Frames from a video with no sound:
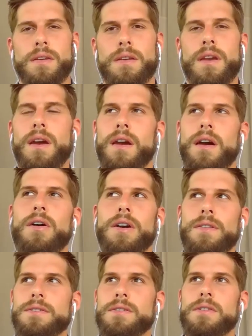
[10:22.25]
Yeah,
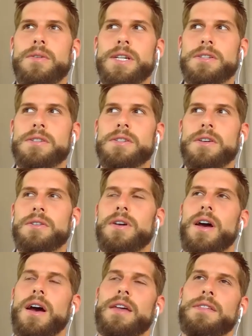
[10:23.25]
okay, that's a good question.
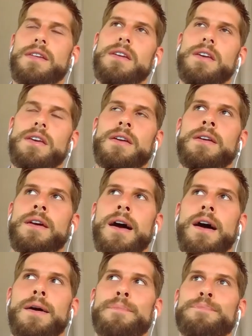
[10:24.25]
So I think
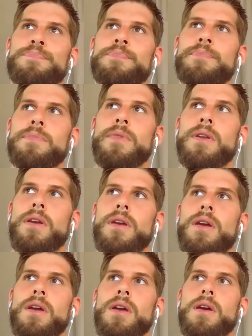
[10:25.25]
um,
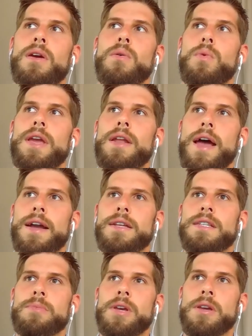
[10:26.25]
in
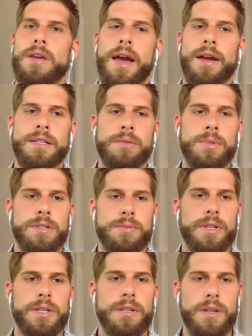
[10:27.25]
academia, yeah, academia is
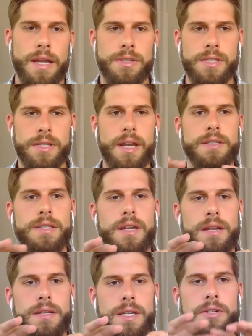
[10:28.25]
really, as you said, c-
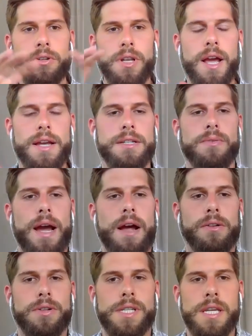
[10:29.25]
centralized
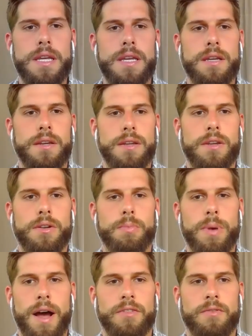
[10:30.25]
around critique. You know,
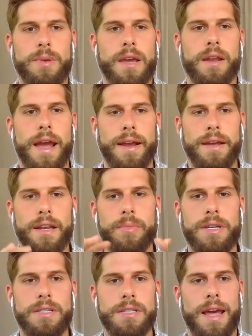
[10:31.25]
part of being an
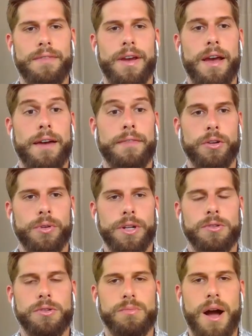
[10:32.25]
academic is to have a, have a
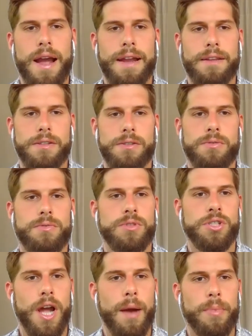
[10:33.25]
critical mind, to
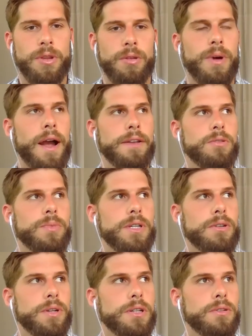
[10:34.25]
sharpen the mind, to be
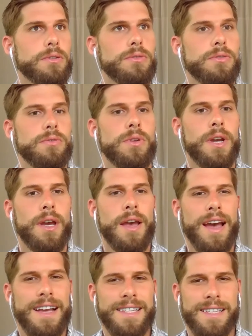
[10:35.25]
critical, to
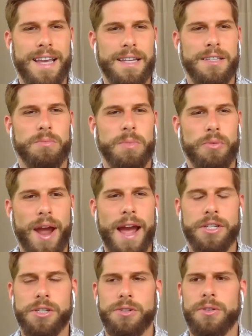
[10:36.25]
assess and be
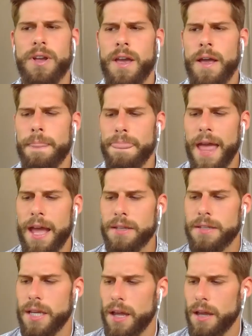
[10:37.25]
rational.
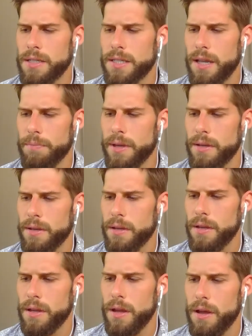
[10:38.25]
And something
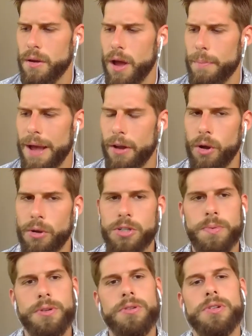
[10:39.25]
about
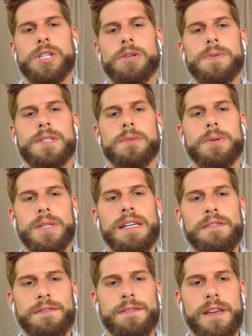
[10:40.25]
entrepreneurship is a
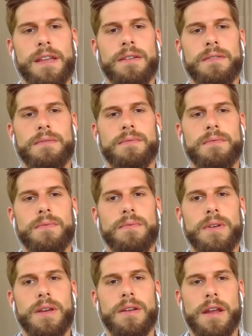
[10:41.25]
belief in,
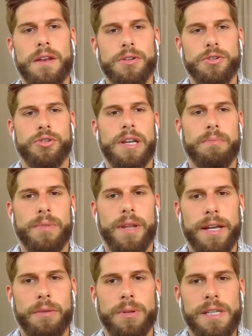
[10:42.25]
in, in a dream,
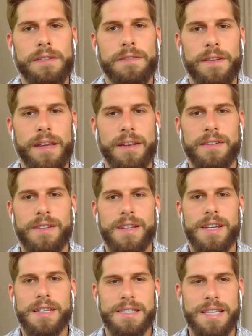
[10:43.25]
like a belief in
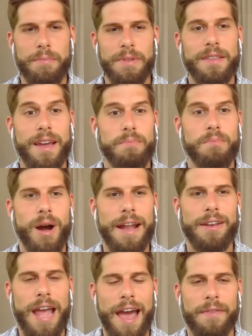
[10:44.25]
something that
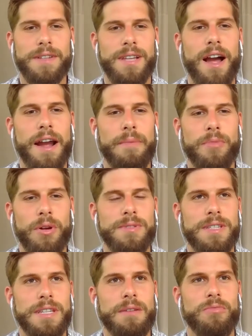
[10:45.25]
might at the time
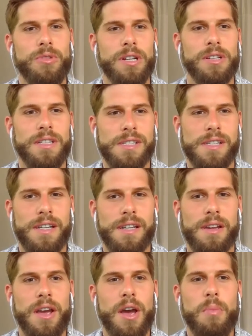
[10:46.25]
not seem
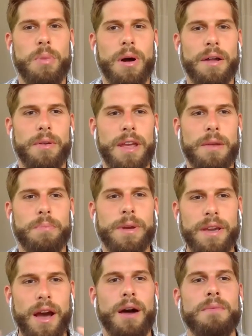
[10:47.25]
realistic, but it
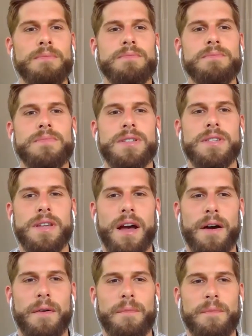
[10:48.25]
becomes
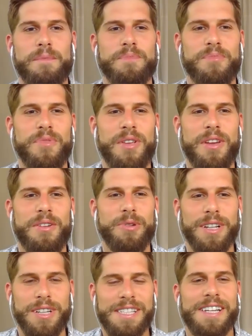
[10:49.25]
um,
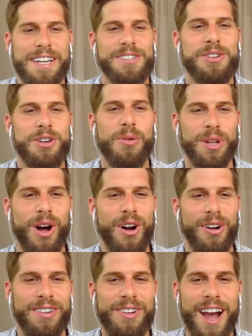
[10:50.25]
realistic as you go
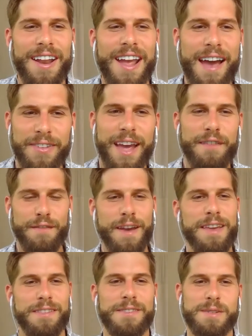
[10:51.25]
along. You kind of have to have
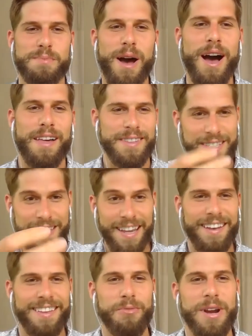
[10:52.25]
faith in this path. It's
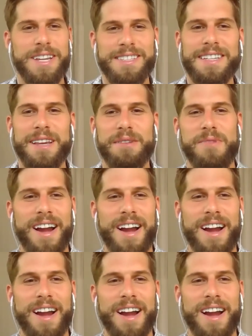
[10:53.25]
again, the way-seeking